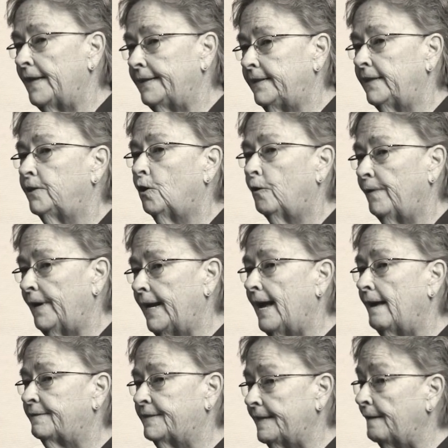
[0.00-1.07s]
that didn't already
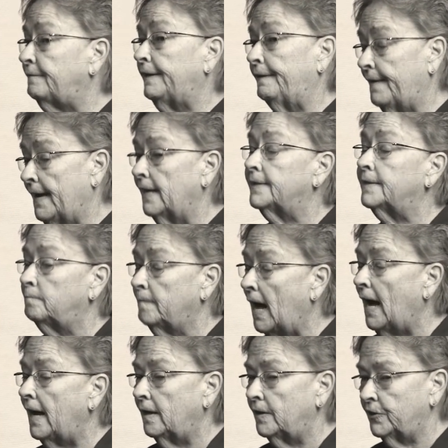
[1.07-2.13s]
have 70,000
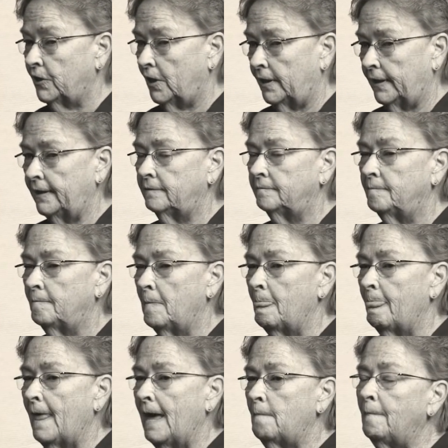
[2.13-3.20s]
miles on it.
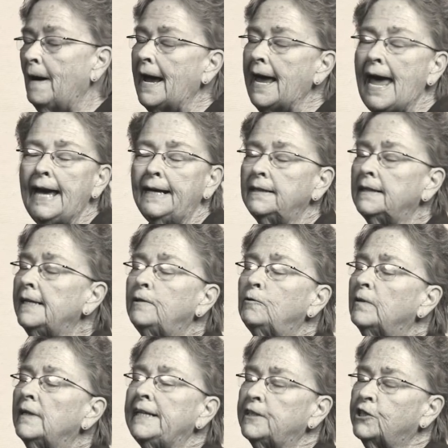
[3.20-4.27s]
My hand
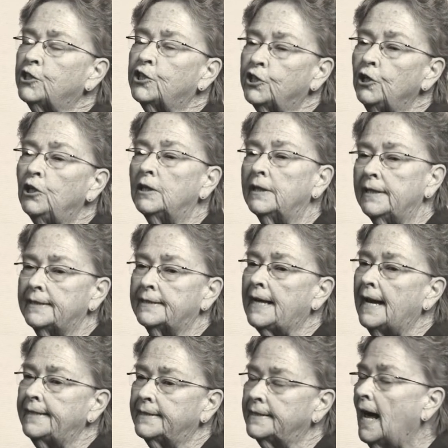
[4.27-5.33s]
literally shook as
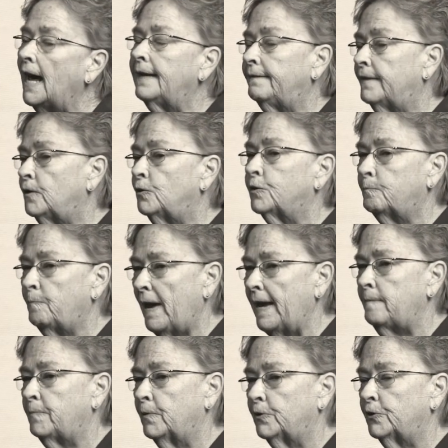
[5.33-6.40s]
I signed those
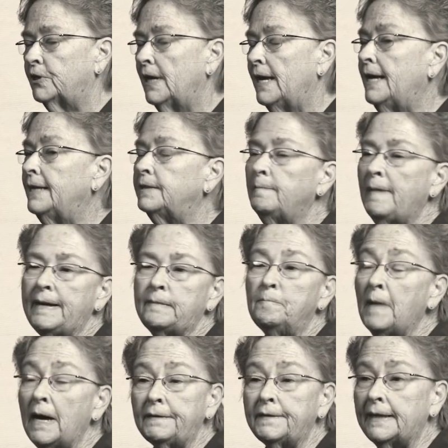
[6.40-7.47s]
papers to make
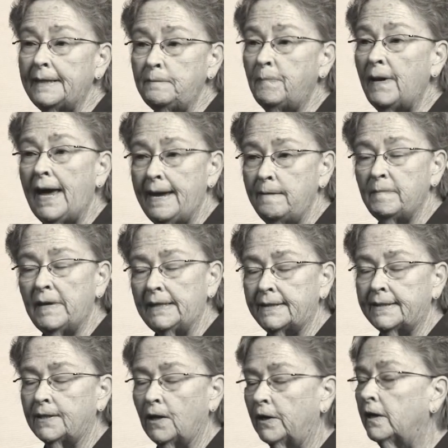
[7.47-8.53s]
monthly
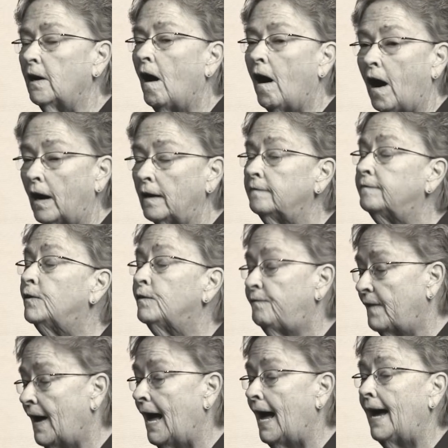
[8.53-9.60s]
payments on a car for
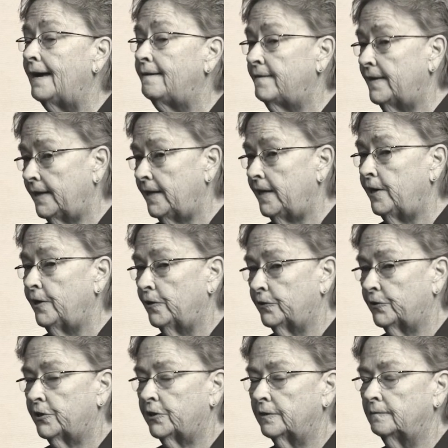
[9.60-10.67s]
five
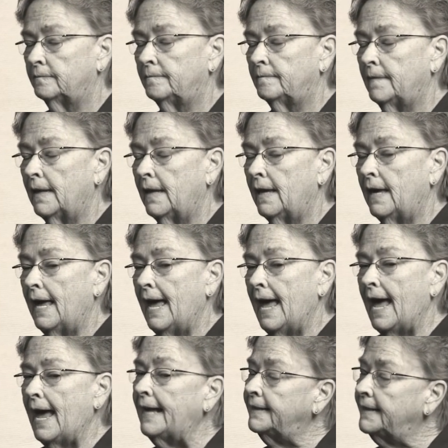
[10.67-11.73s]
years.
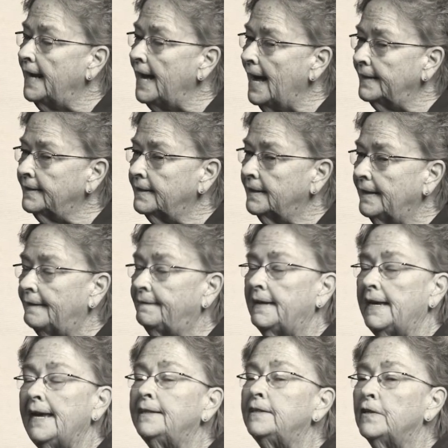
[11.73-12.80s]
And yet, at
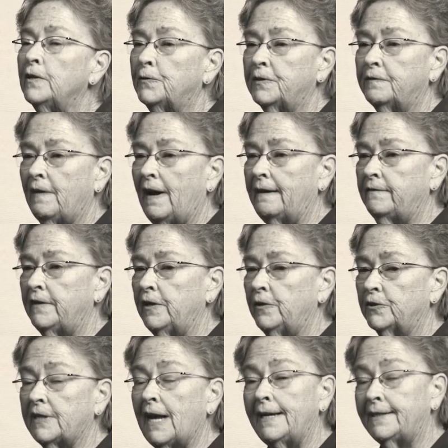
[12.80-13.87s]
the end of those five
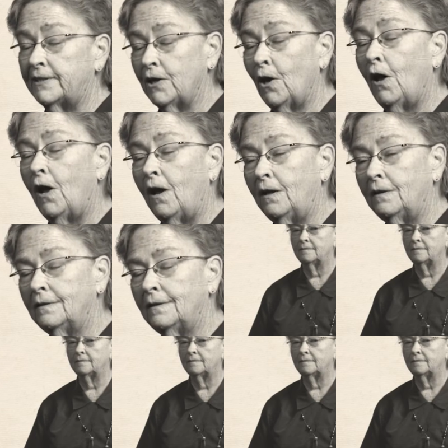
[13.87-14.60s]
years, I saw